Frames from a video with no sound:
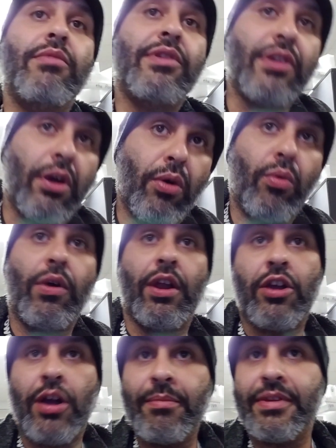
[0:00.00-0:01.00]
So when
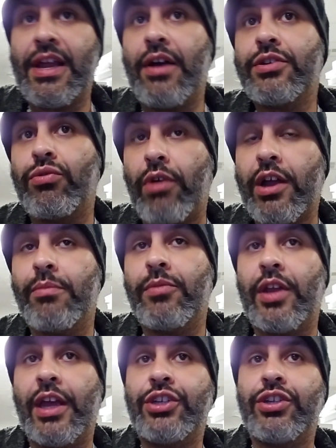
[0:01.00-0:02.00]
it comes down to
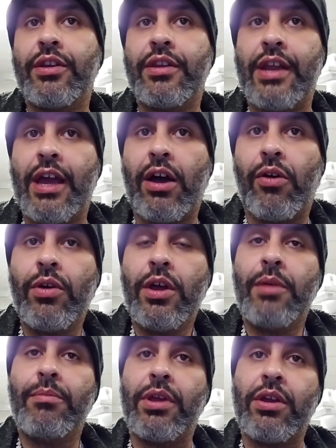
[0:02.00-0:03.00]
recommendations now,
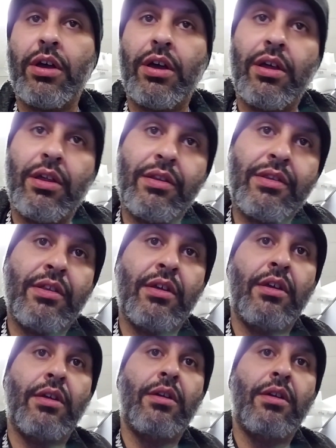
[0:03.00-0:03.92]
because